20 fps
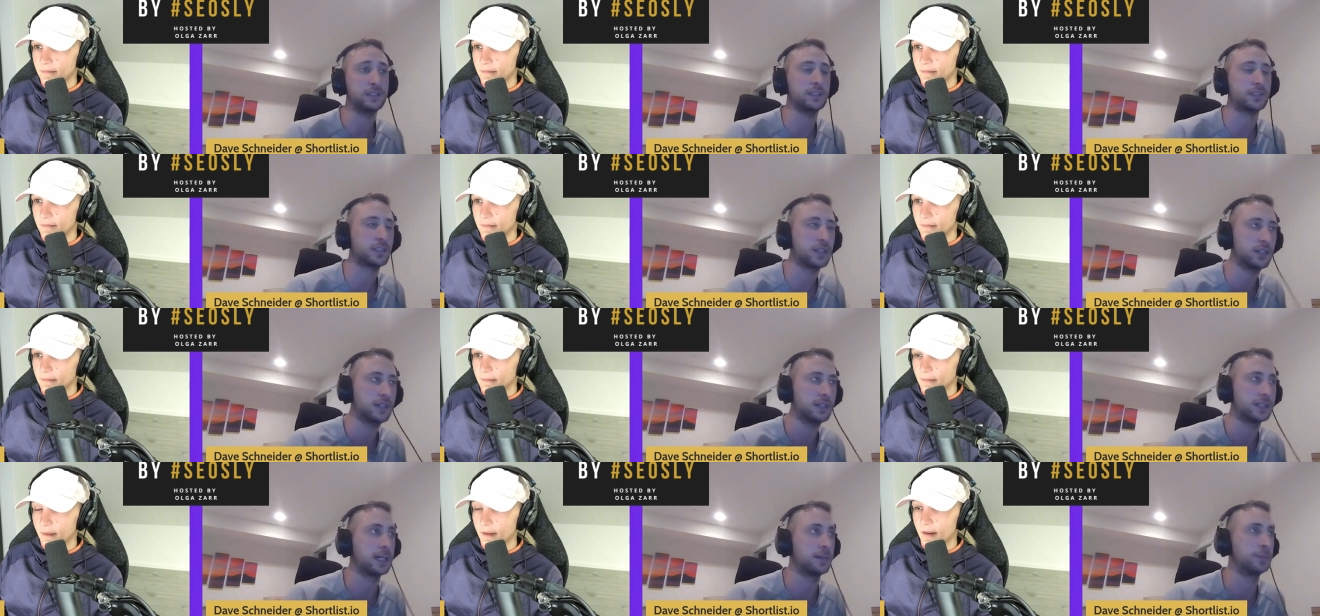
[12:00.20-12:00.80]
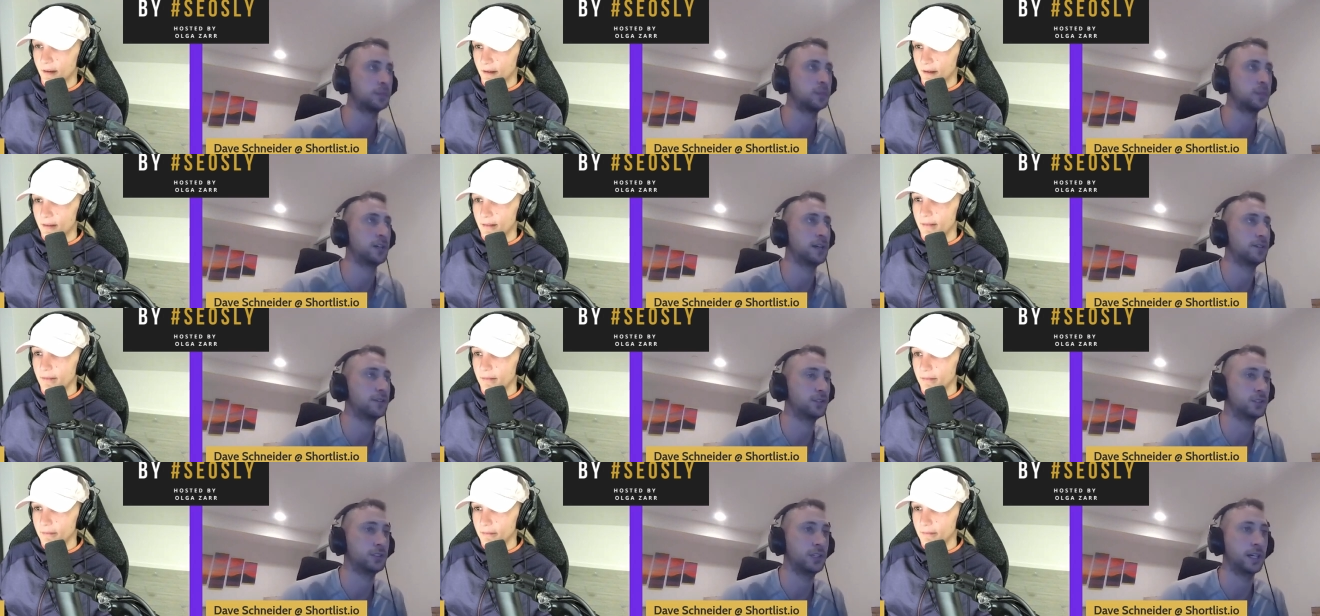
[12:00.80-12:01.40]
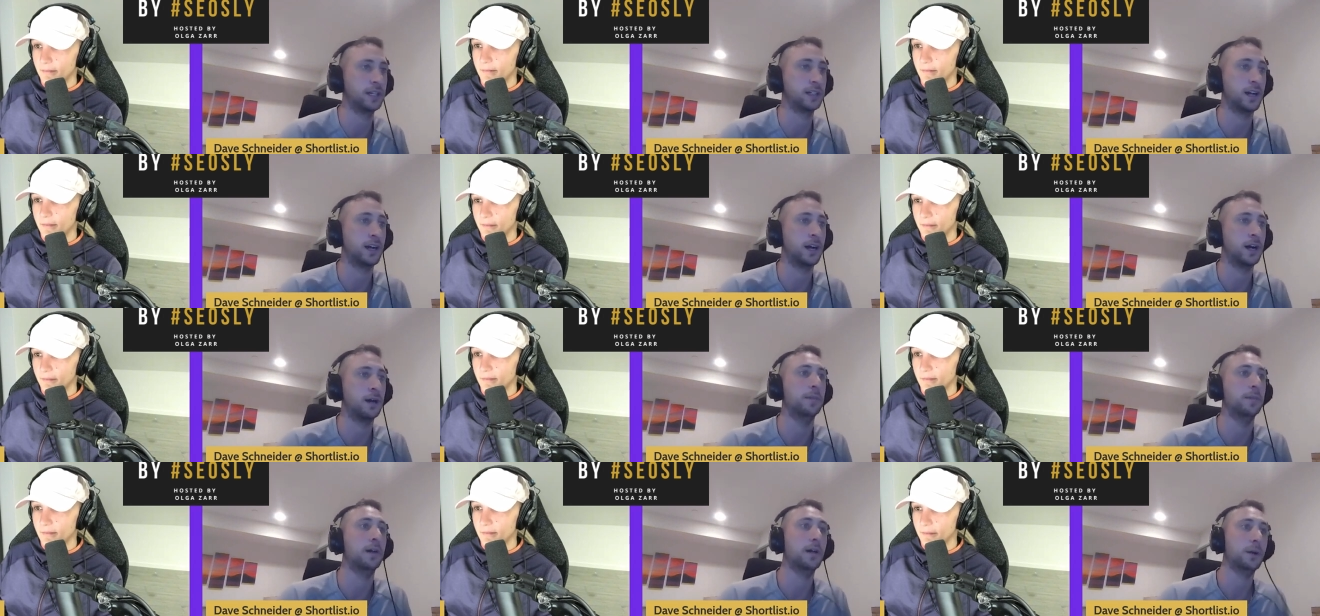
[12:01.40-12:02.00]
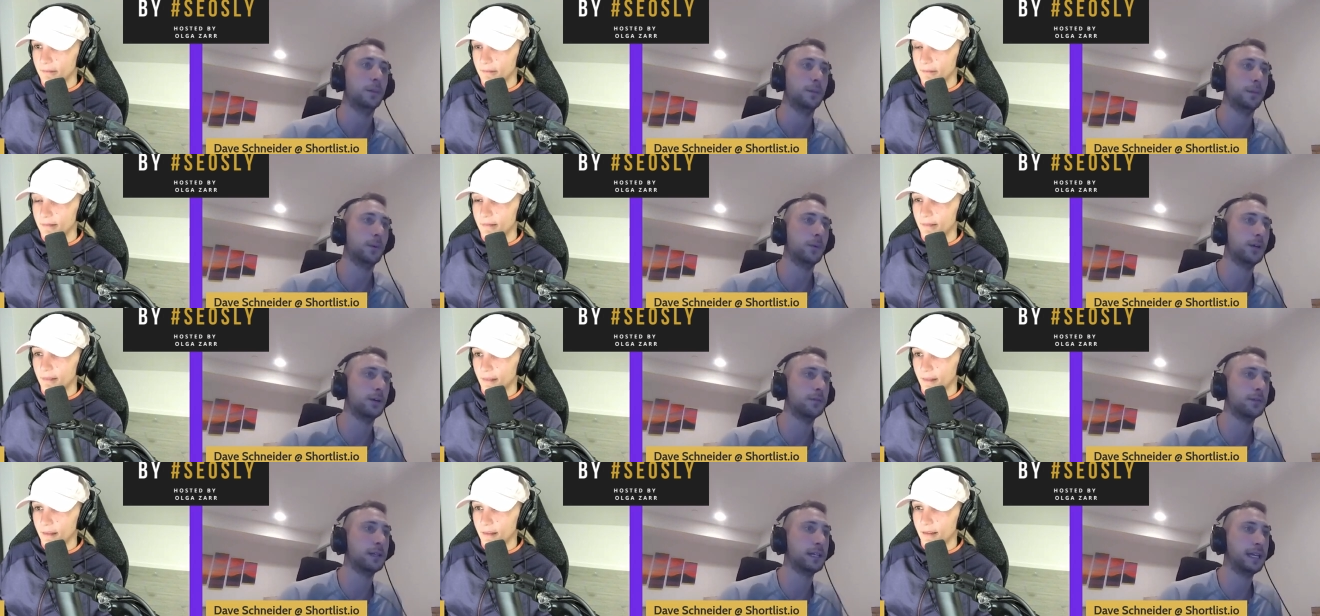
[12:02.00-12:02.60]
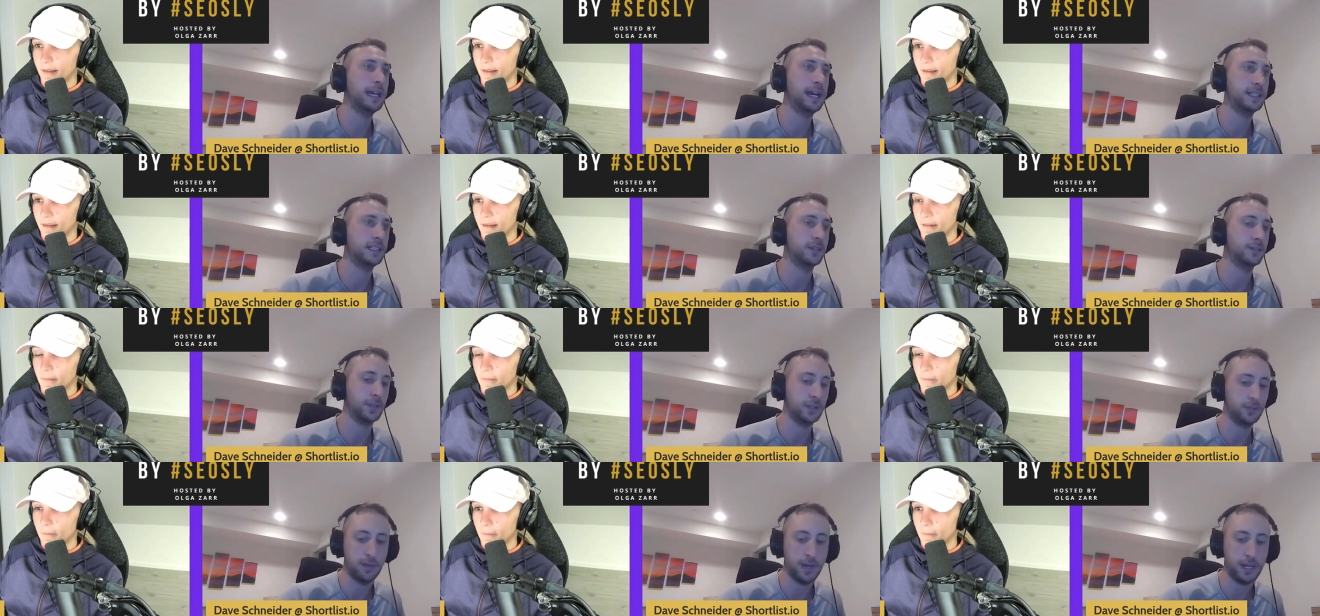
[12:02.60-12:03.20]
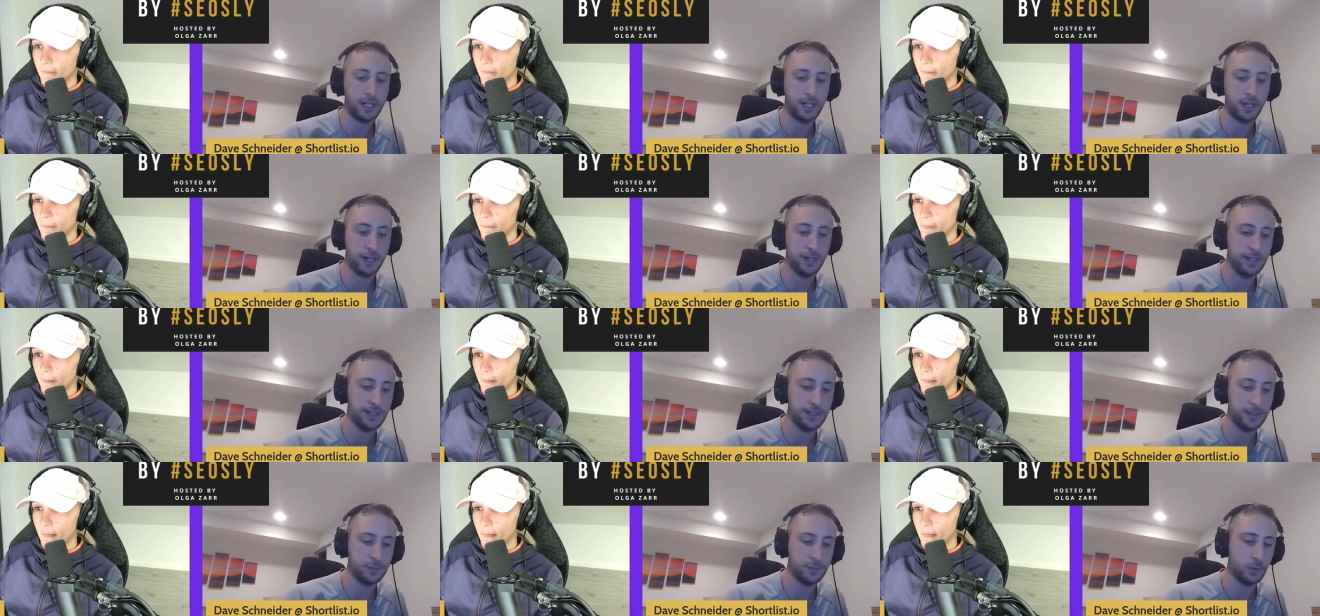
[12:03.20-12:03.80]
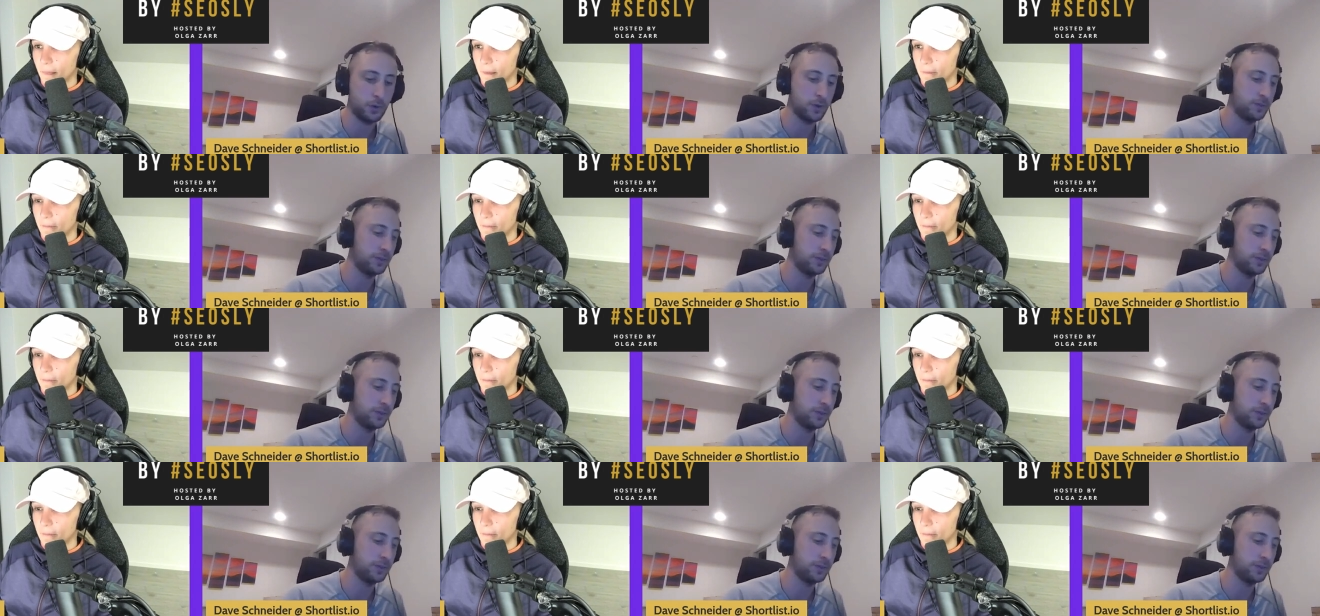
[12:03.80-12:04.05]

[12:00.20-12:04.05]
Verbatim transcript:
Speaker 1: it's called mm-hmm. a couple uh-huh. but we don't really actively write on it it's more of